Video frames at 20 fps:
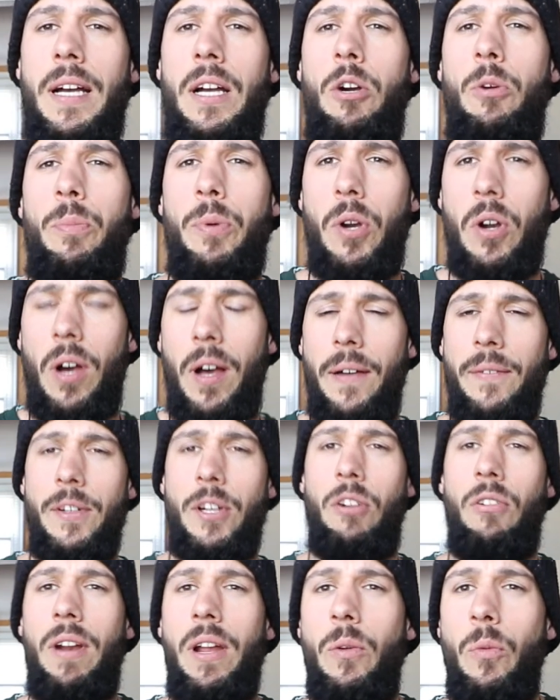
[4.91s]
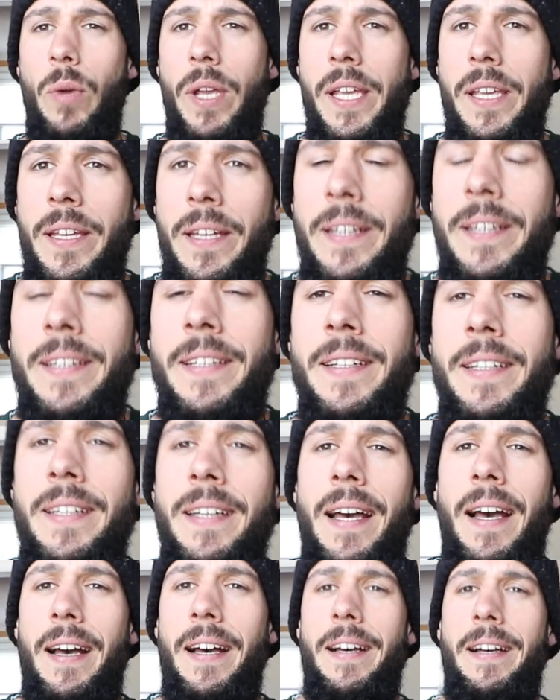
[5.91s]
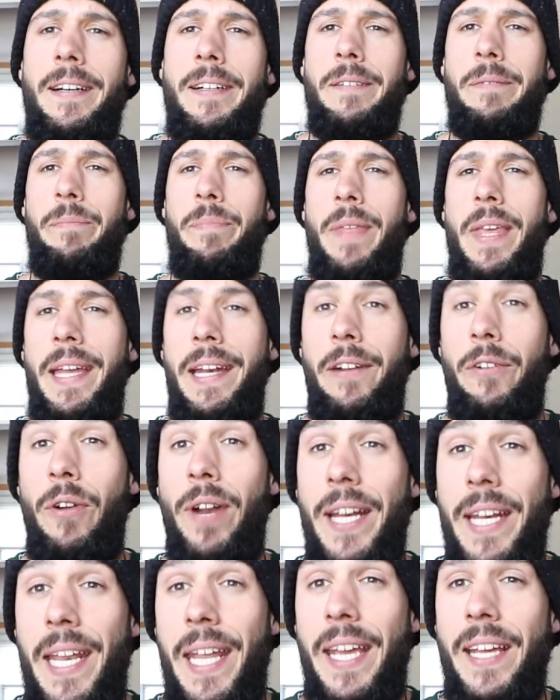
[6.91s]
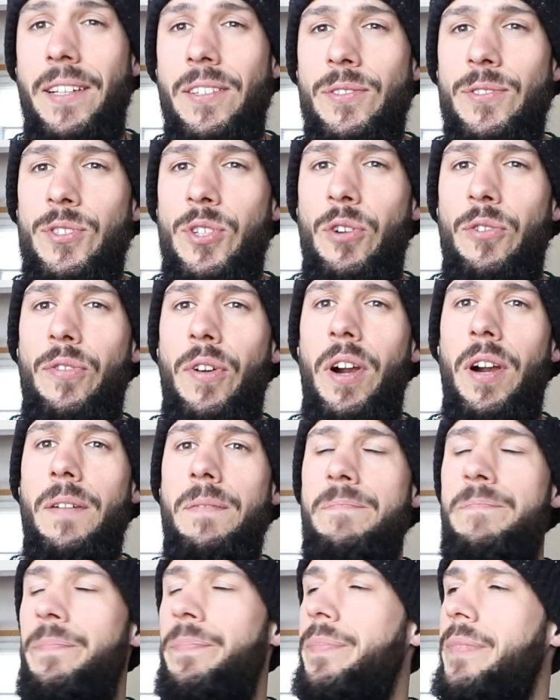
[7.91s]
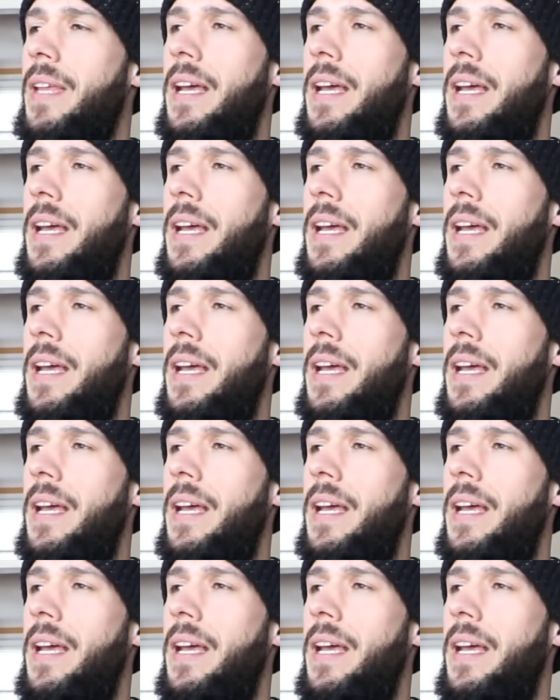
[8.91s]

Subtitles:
I hope you're all having a great week and a great day so far.